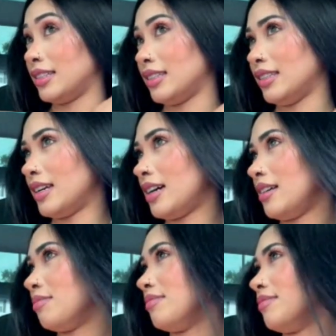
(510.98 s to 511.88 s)

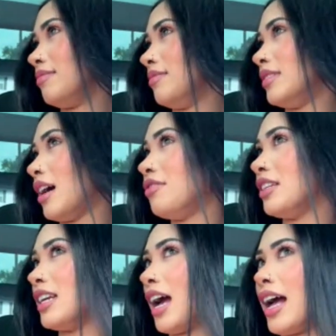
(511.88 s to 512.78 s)
Yeah.
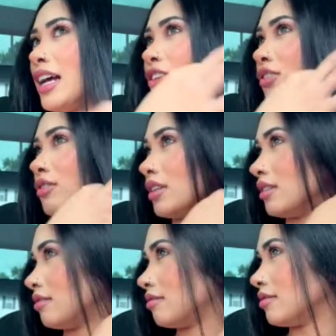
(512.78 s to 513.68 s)
Definitely not
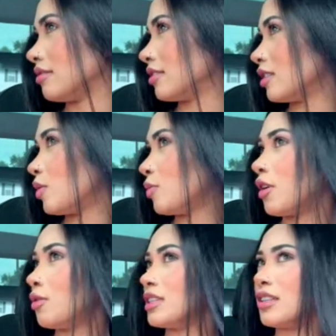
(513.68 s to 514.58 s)
accurate because
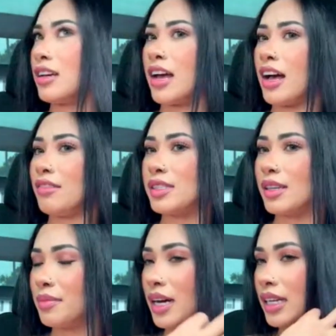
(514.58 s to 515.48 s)
people always think I have
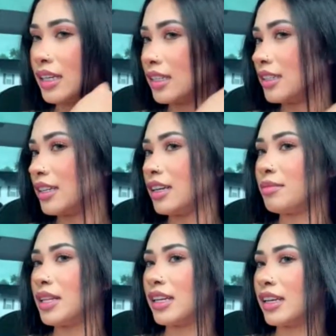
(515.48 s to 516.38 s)
somebody. And
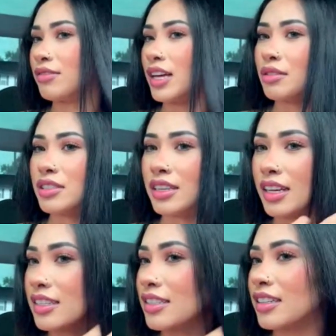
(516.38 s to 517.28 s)
I'm like, if that was the
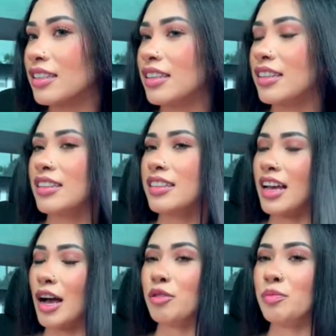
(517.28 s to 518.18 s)
case, then
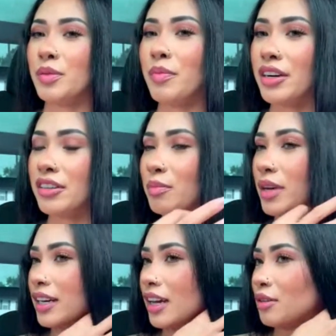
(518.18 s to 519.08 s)
I would be married
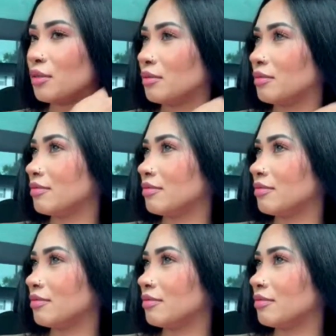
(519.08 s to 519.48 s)
by now.